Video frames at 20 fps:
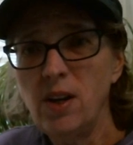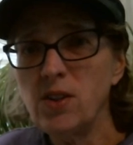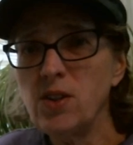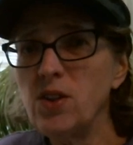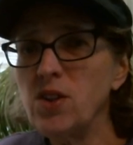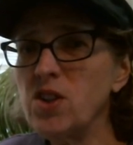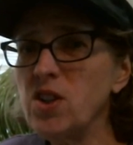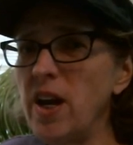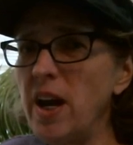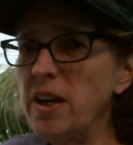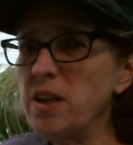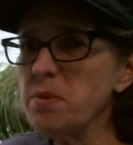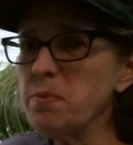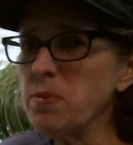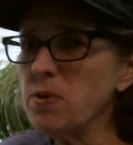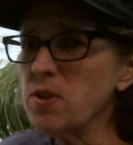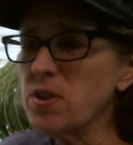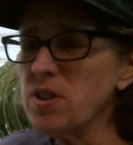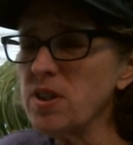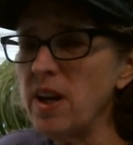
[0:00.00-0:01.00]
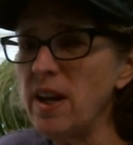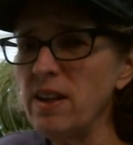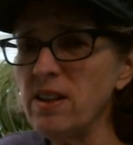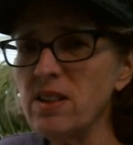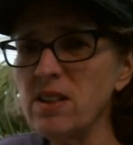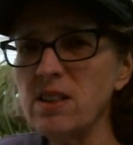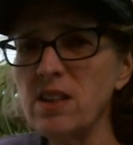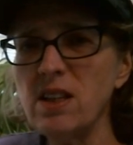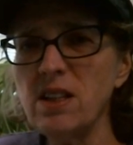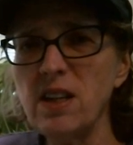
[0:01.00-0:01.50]
To change
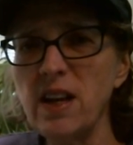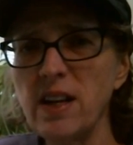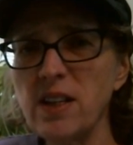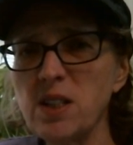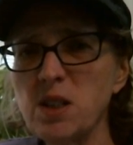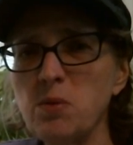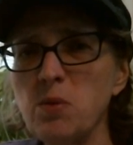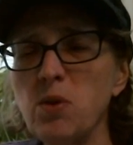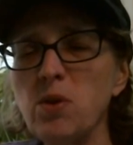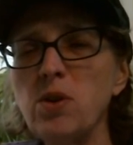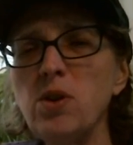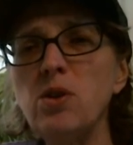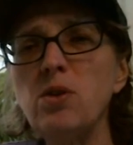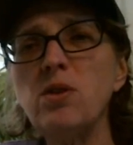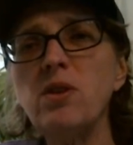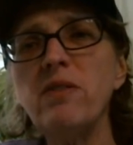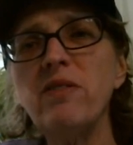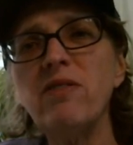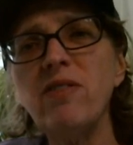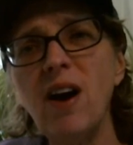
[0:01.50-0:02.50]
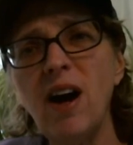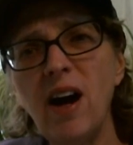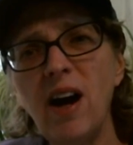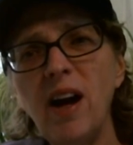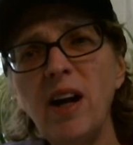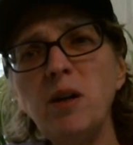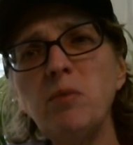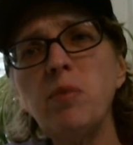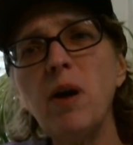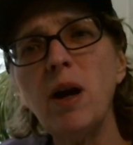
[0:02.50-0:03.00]
percents to decimal, you
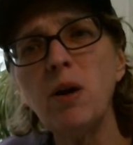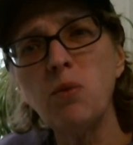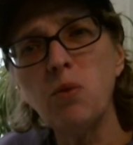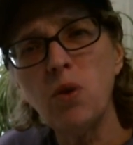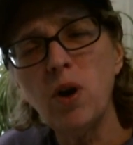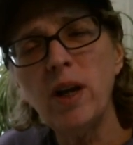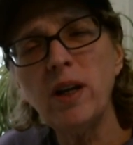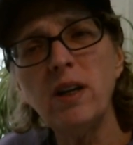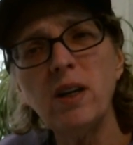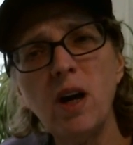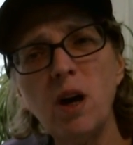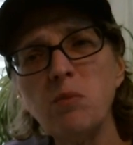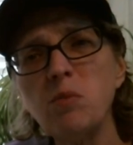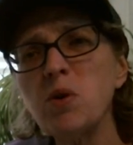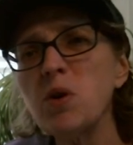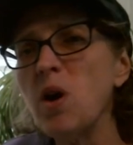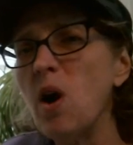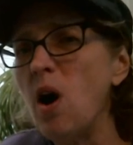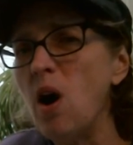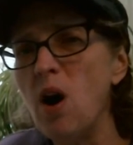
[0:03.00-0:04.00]
divide by what number